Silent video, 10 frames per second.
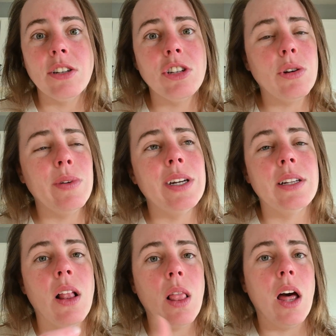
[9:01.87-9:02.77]
So it is
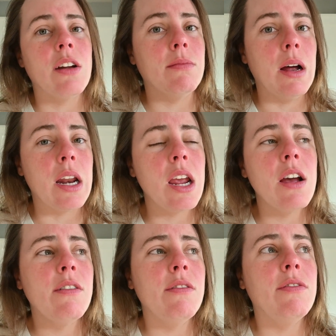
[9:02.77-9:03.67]
a lot of money
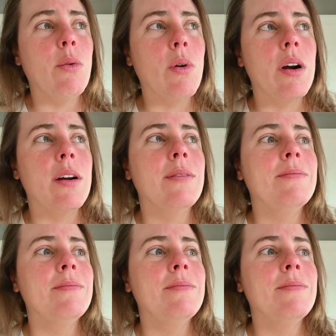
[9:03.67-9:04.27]
for